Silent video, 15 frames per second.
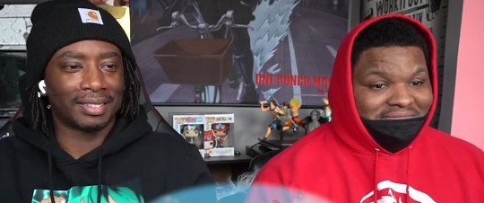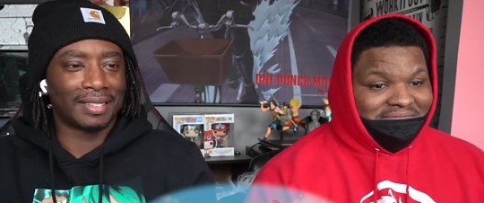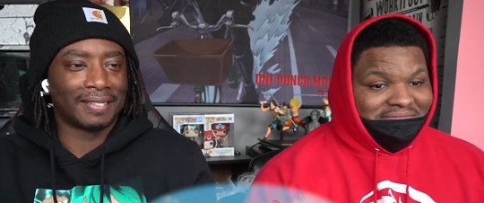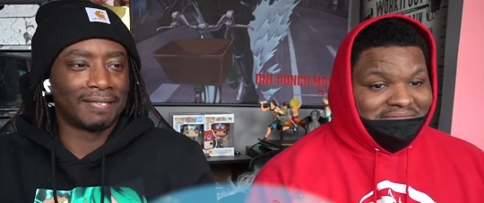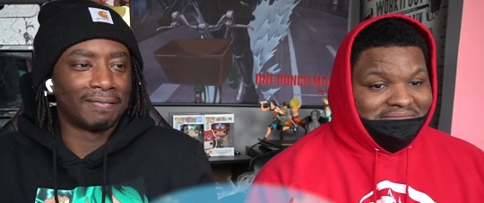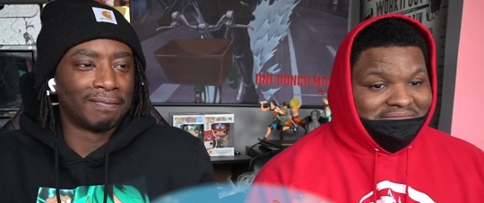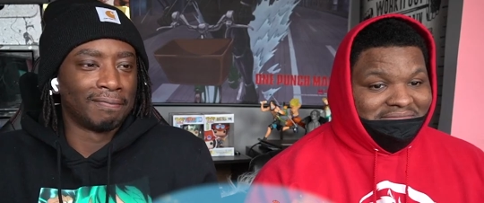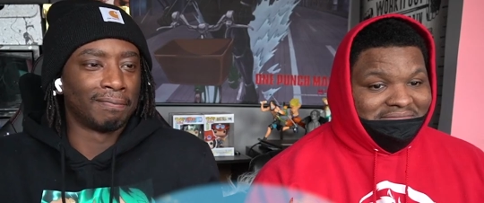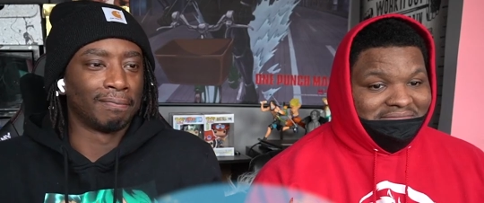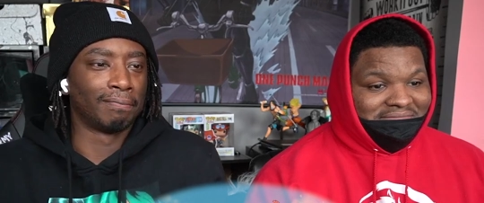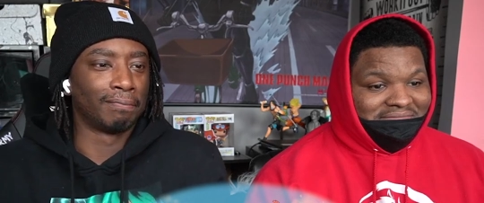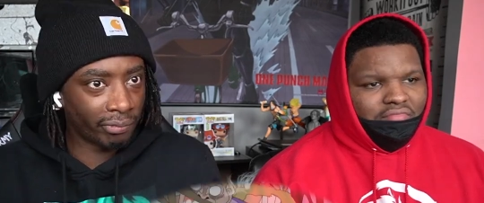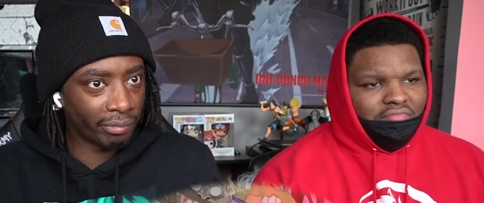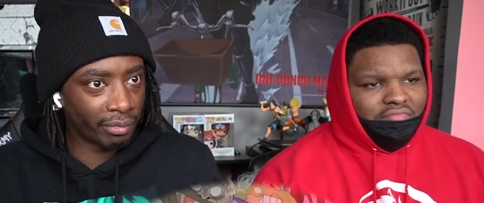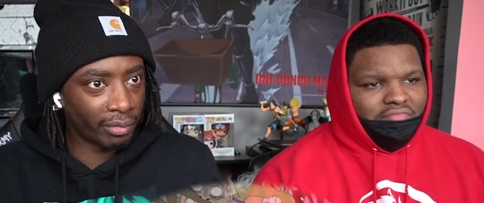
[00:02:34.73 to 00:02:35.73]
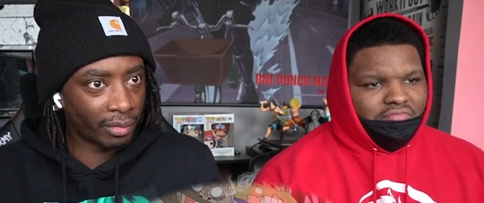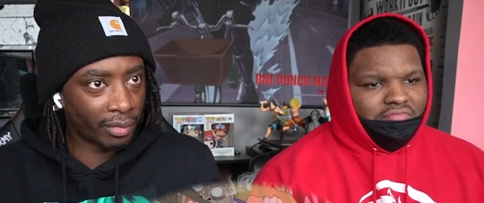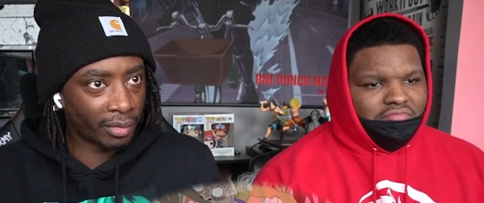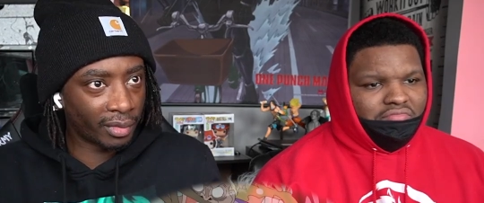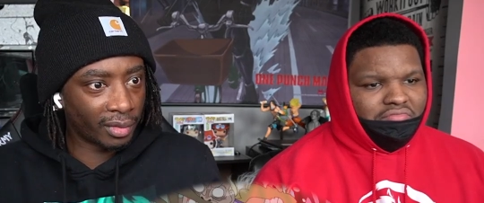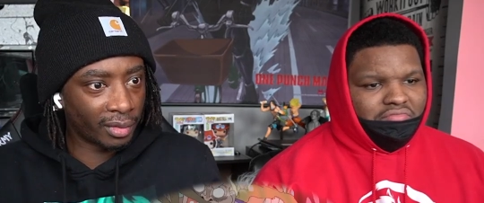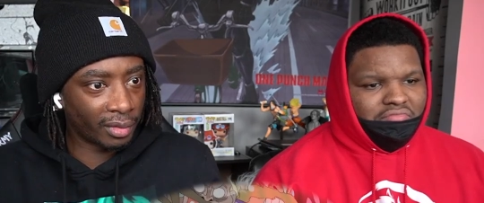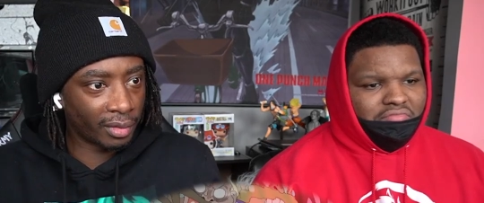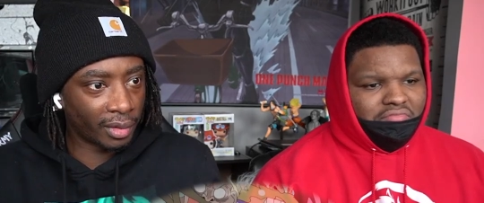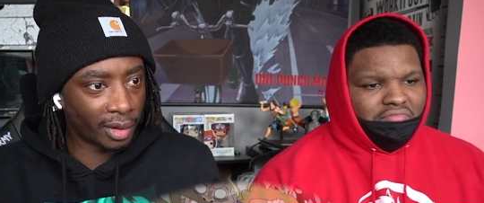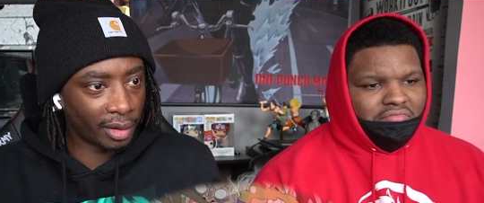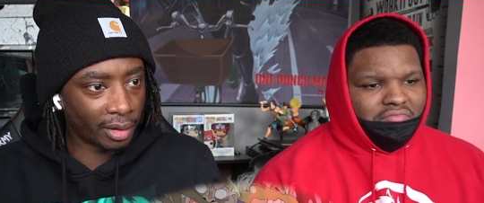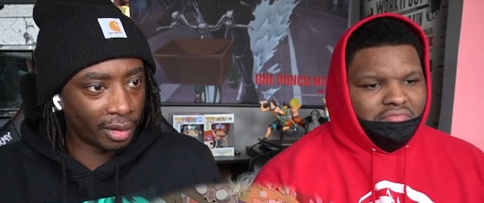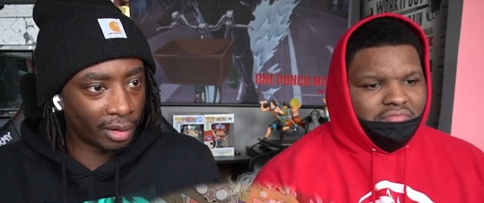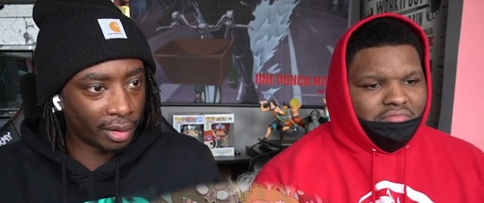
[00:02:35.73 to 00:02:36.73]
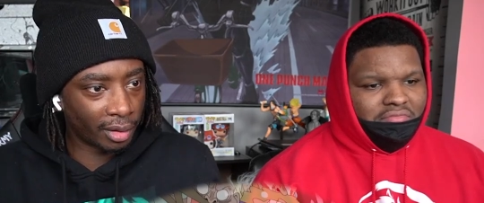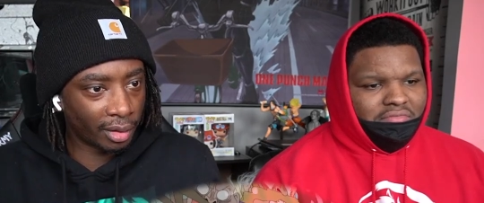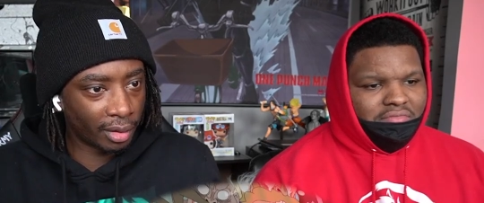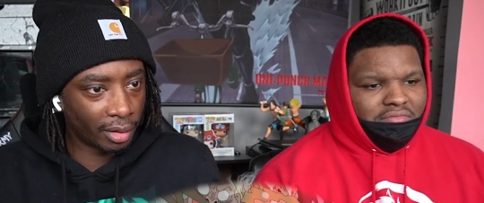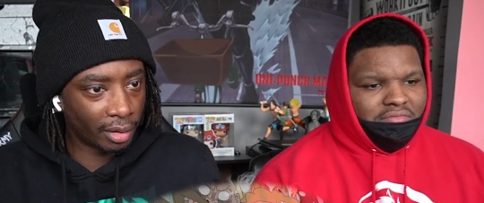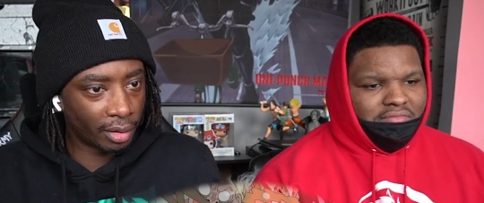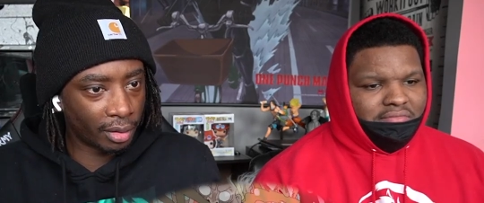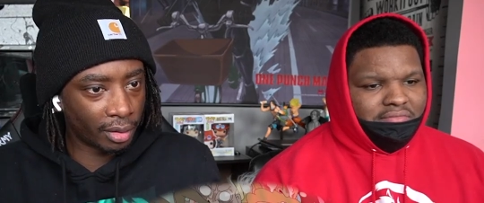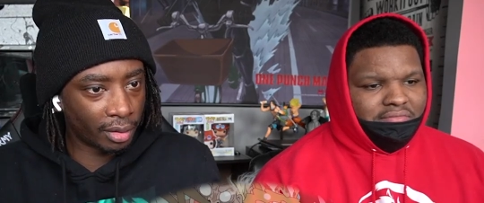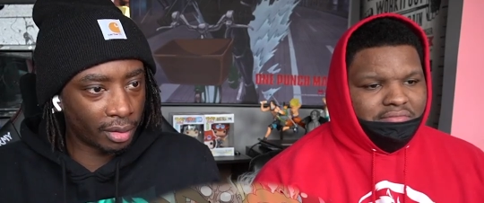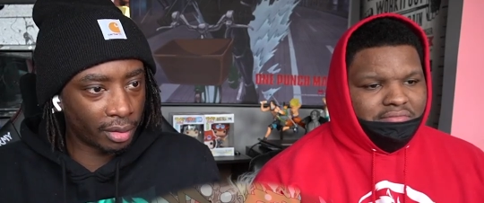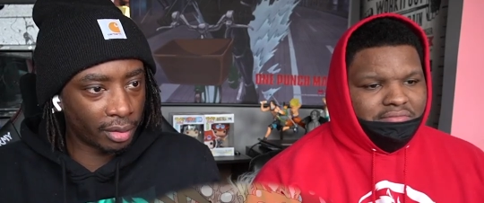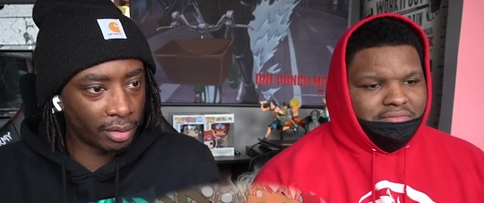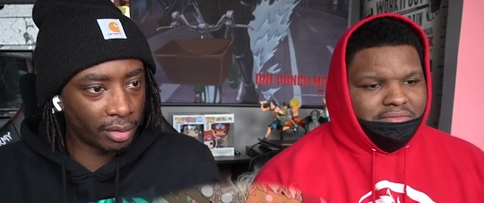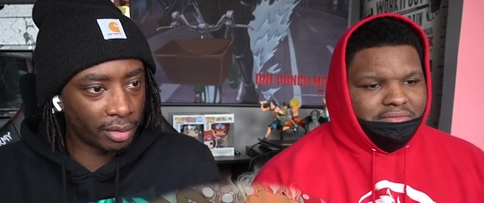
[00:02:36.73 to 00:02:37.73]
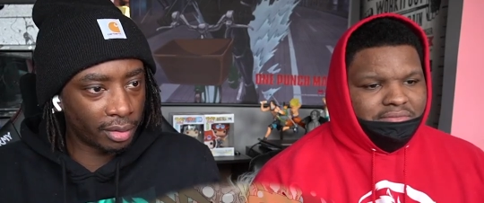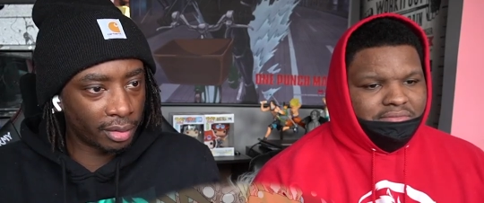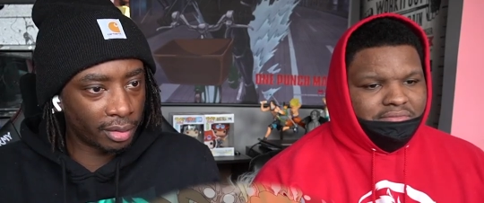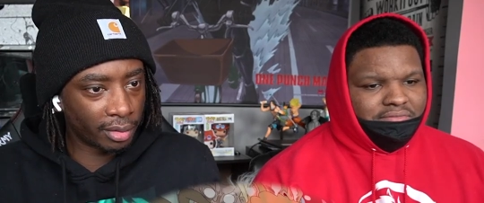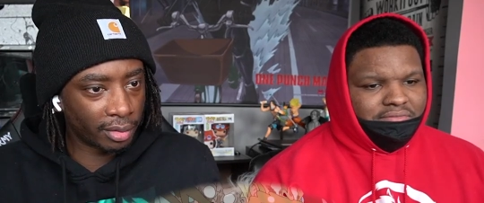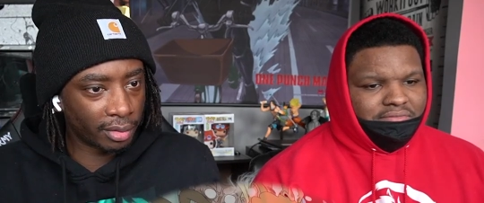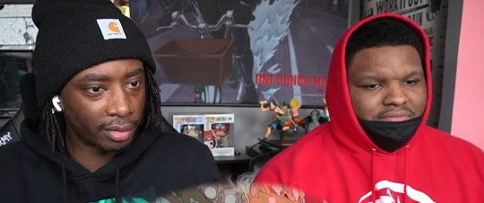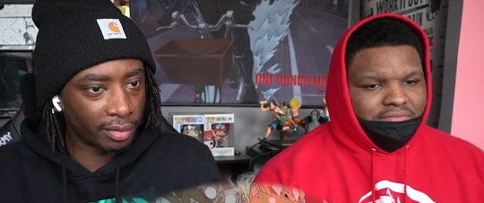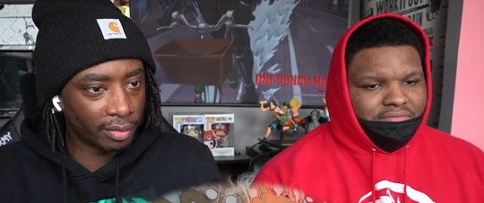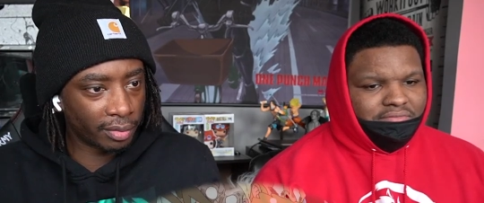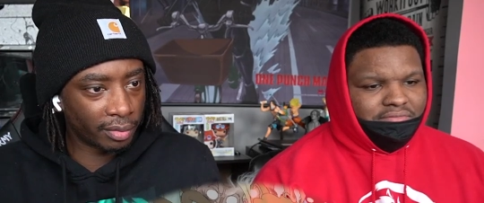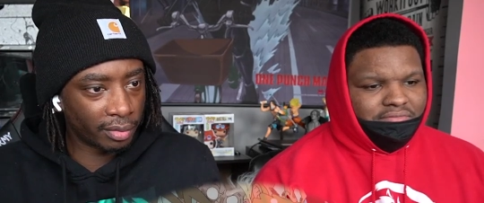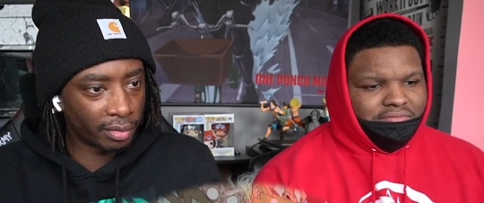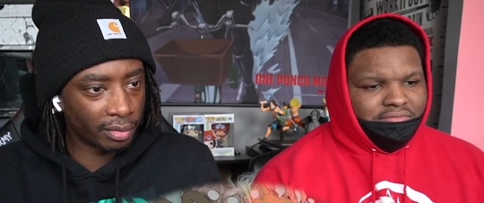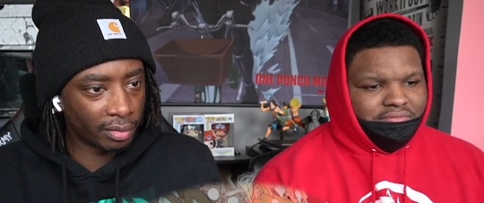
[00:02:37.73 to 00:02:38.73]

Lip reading: (silence)